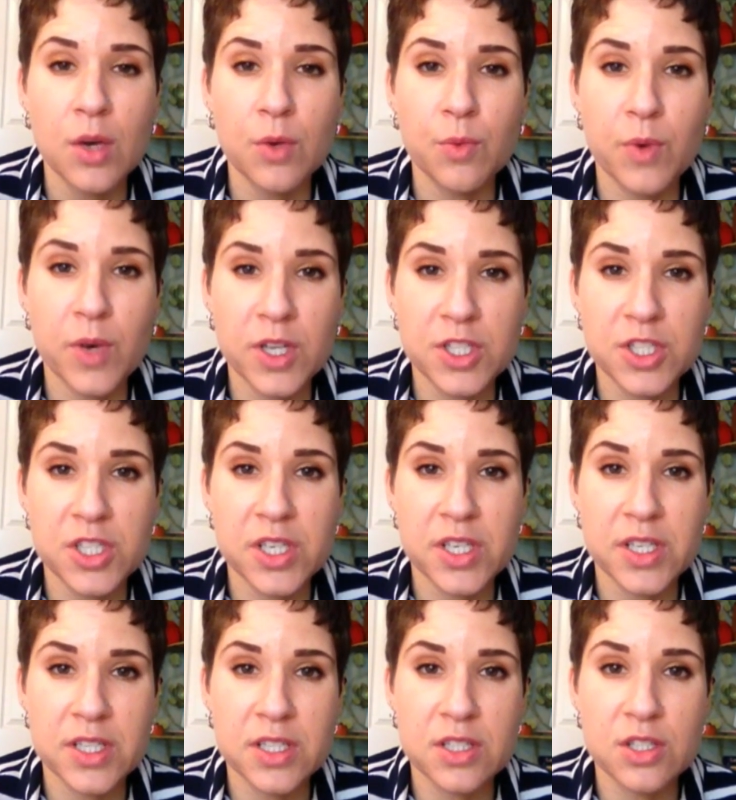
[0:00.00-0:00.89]
which
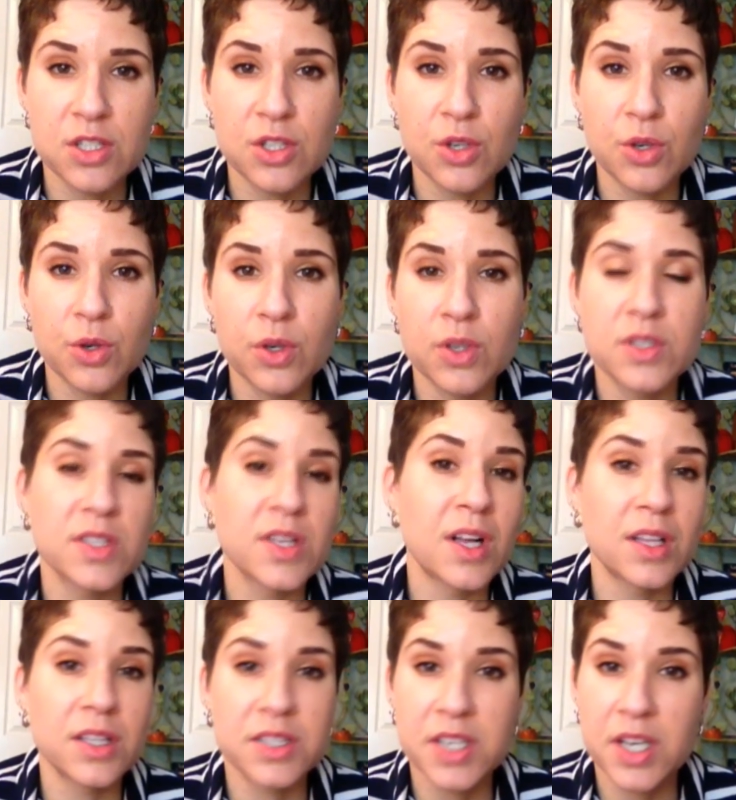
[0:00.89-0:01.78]
is your
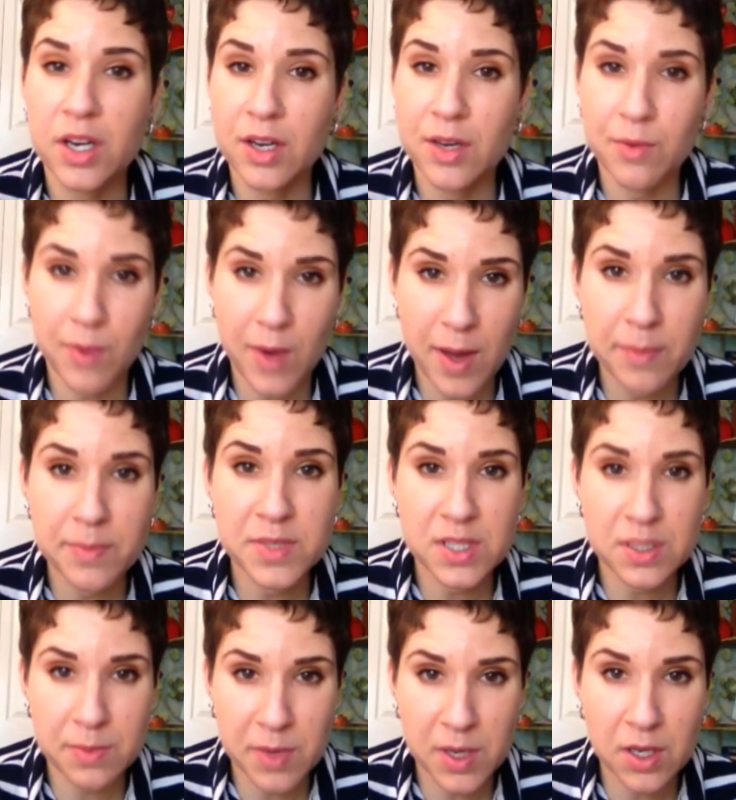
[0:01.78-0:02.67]
solitary web
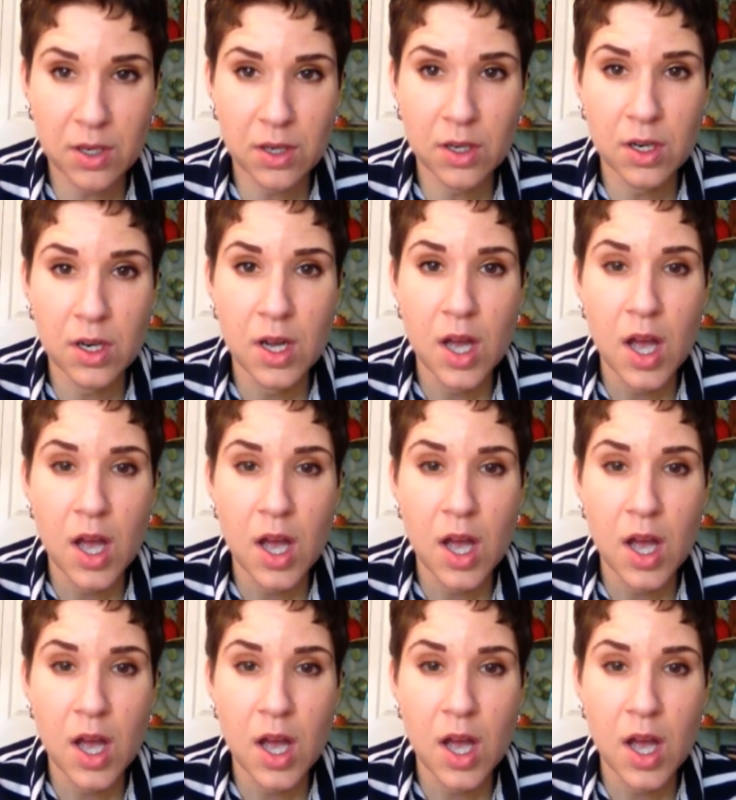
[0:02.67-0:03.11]
spinner.